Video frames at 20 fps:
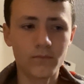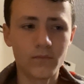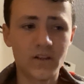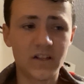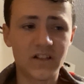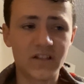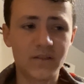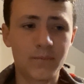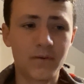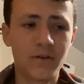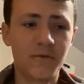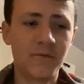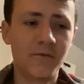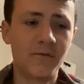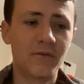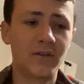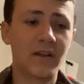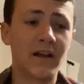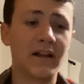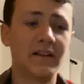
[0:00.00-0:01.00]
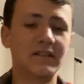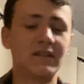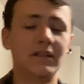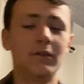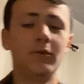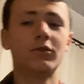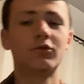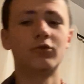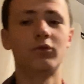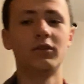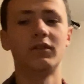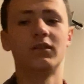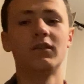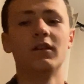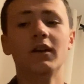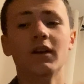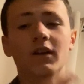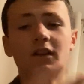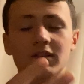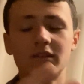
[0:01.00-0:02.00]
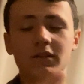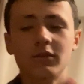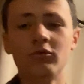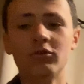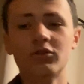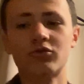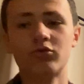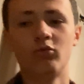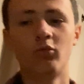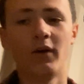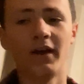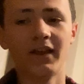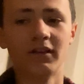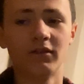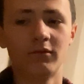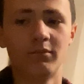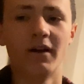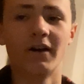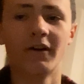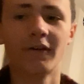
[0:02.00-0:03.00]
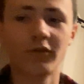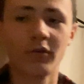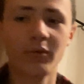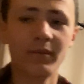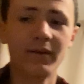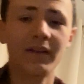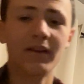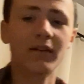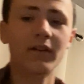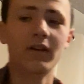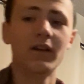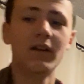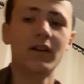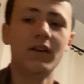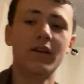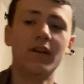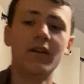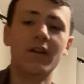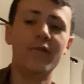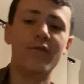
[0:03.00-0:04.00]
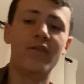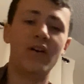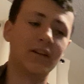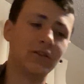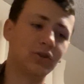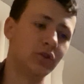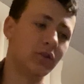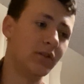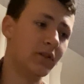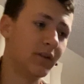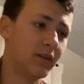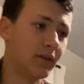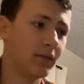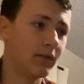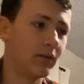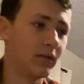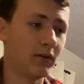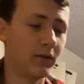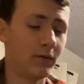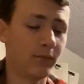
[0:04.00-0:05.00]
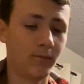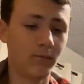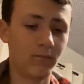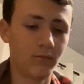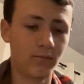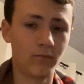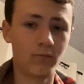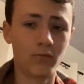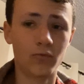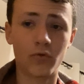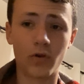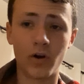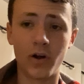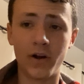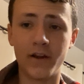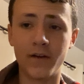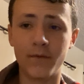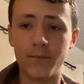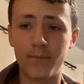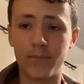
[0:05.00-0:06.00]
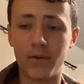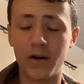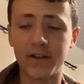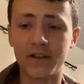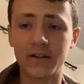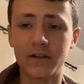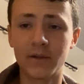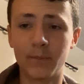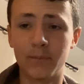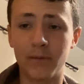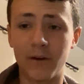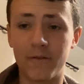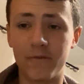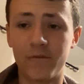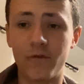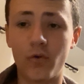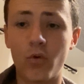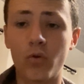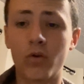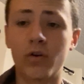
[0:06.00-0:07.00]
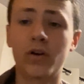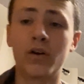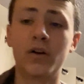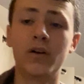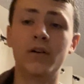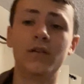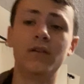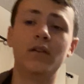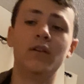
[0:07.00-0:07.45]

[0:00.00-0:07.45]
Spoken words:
experiment with that, see which way is better for me, if I should run and bike before